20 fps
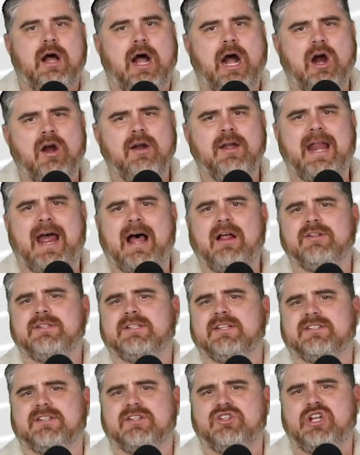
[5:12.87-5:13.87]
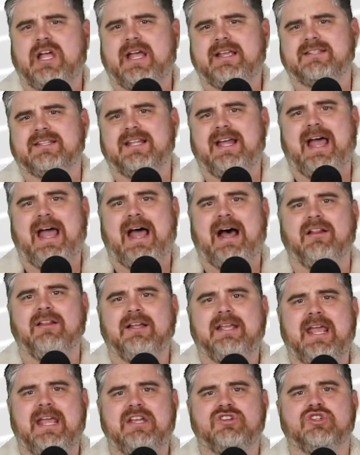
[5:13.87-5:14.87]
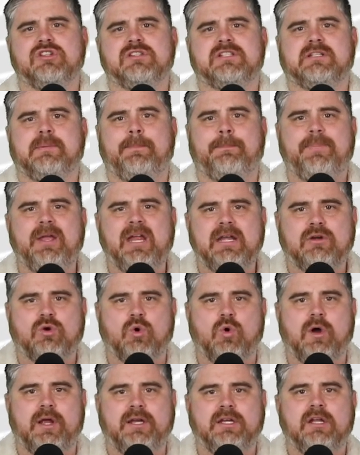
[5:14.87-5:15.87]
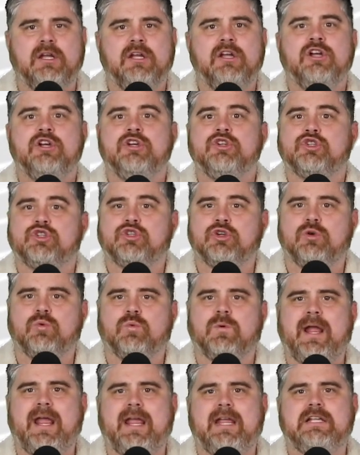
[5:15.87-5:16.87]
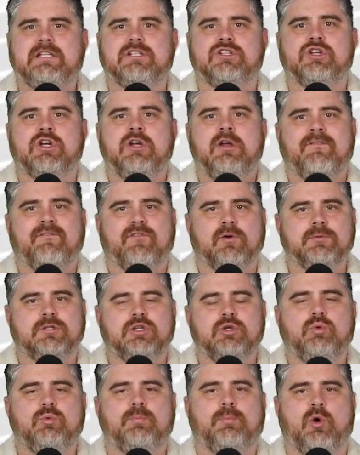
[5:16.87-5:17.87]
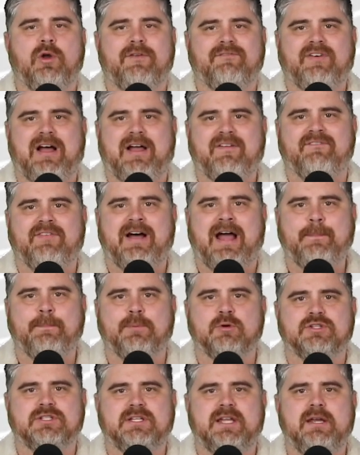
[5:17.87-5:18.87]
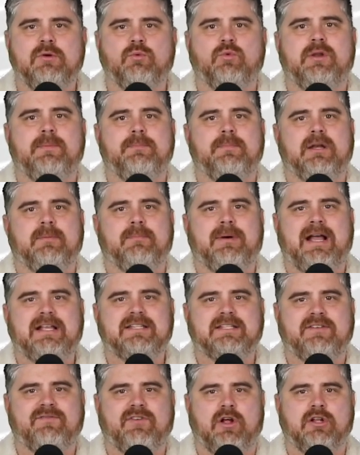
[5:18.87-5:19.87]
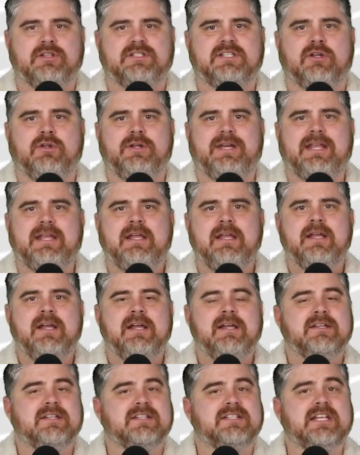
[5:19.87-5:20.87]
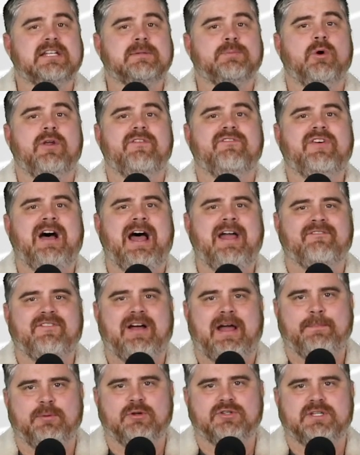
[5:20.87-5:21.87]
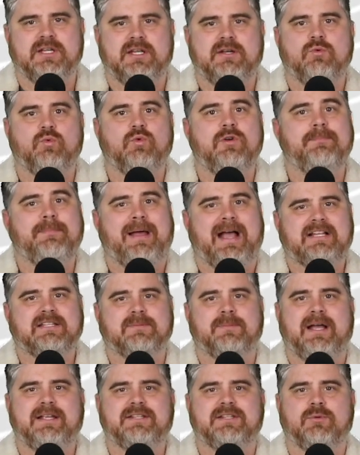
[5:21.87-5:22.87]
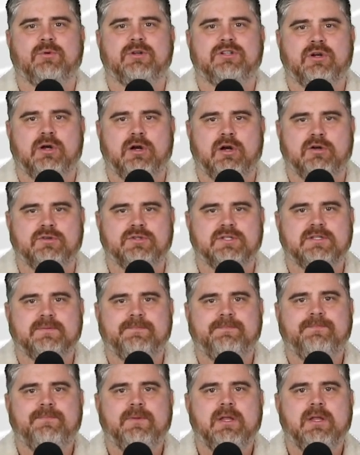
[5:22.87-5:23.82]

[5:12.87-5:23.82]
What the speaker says: our analysis suggests that allocations to Bitcoin should range from 2.55% when minimizing volatility to 6.55% when maximizing returns.